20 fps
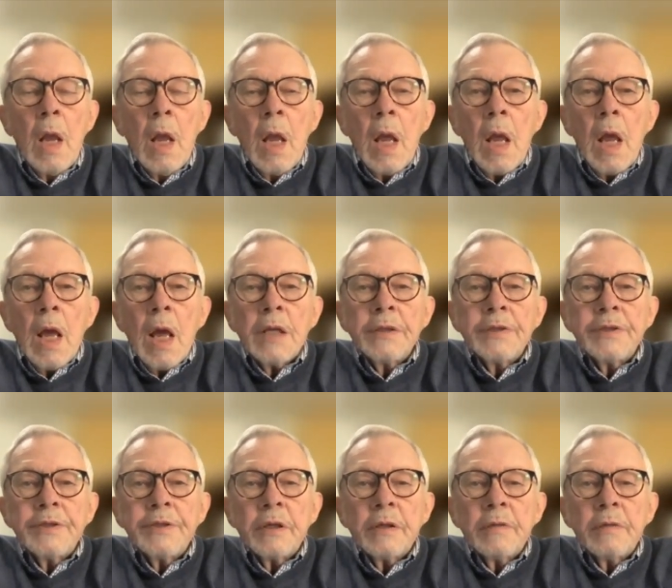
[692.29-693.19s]

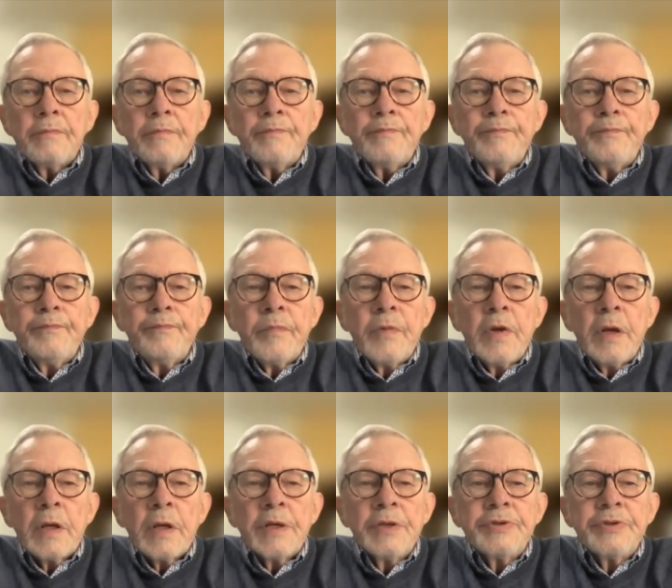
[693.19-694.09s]
And uh,
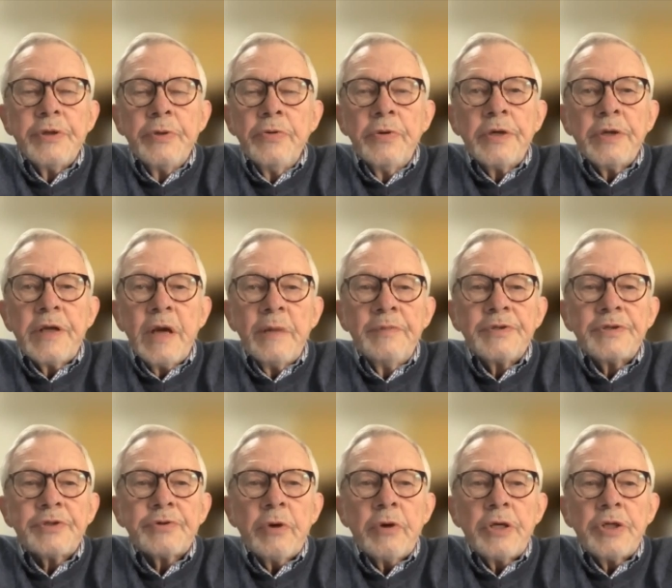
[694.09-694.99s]
continuing
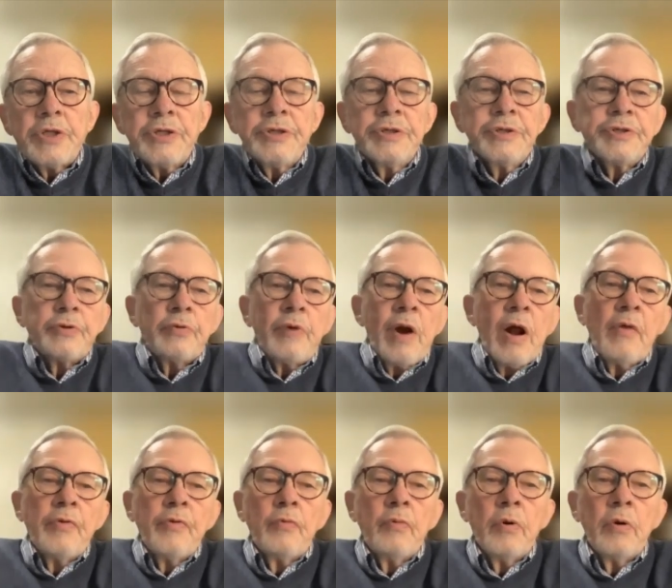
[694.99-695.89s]
demonstrations
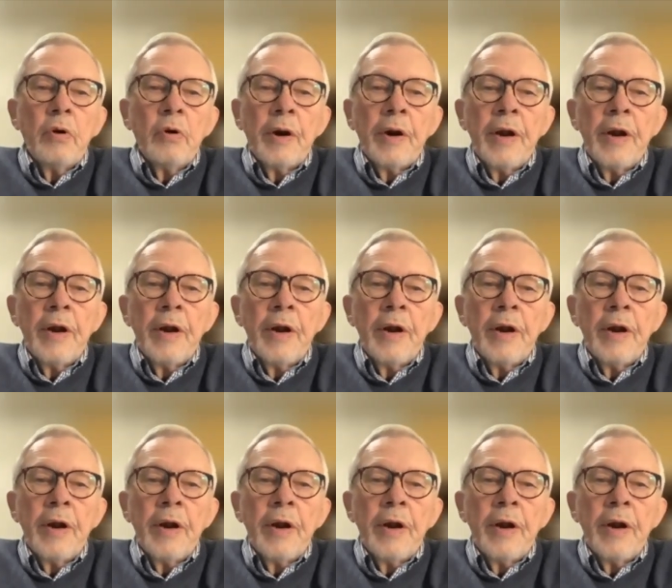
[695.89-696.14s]
around the world,